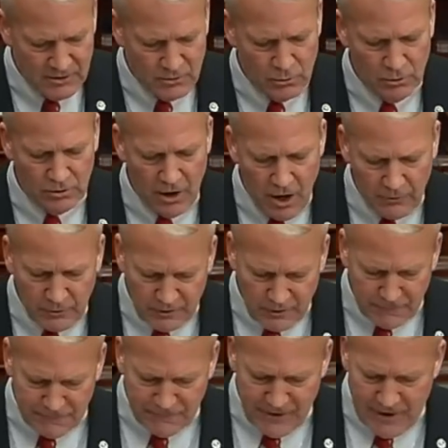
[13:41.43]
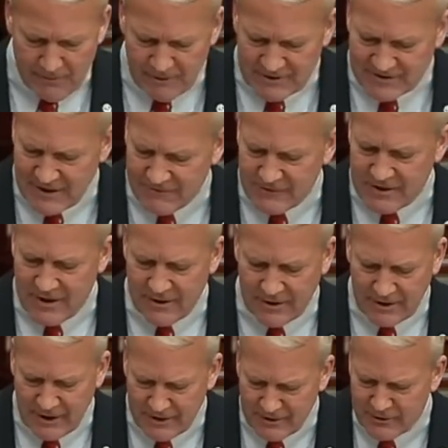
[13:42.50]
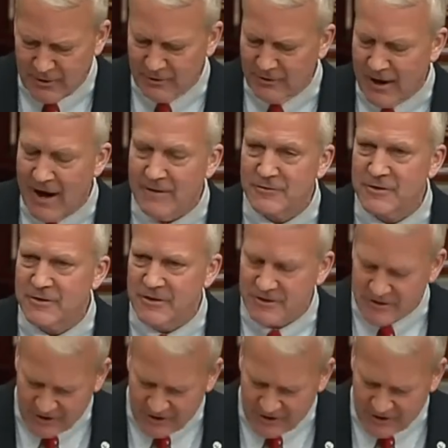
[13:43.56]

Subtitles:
who, along with their families, have dedicated their lives to this